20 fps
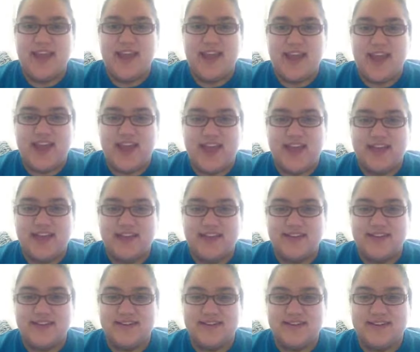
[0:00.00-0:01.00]

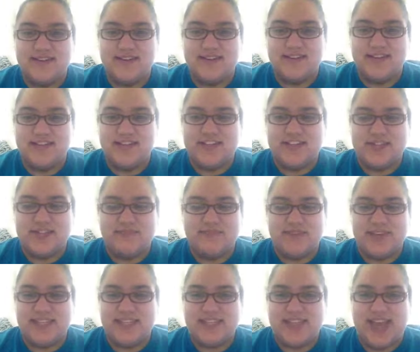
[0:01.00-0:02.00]
And it's just
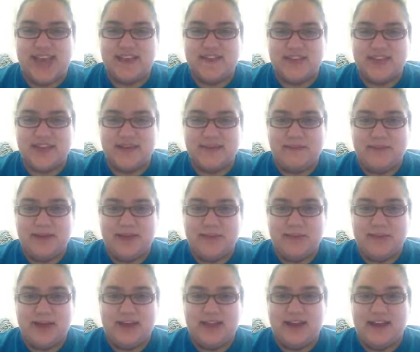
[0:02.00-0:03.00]
amazing having him in
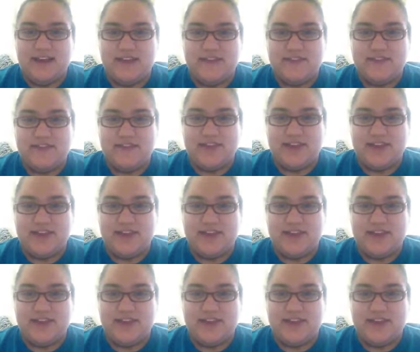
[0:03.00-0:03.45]
my life.